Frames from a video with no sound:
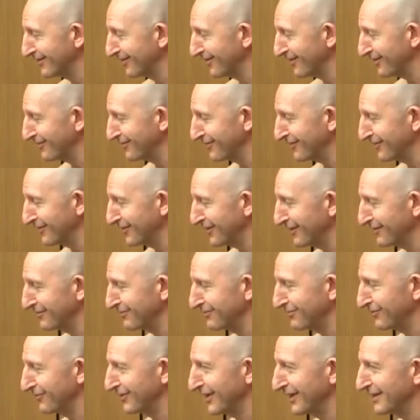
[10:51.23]
not
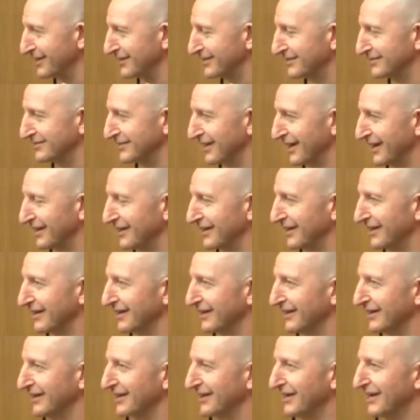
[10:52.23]
very full
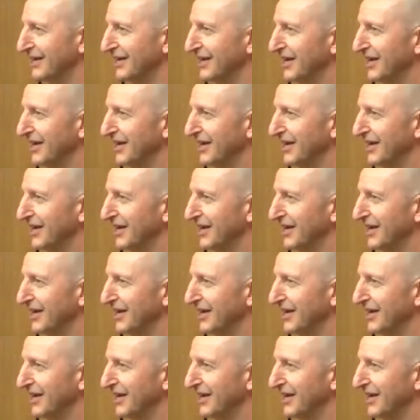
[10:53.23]
understanding,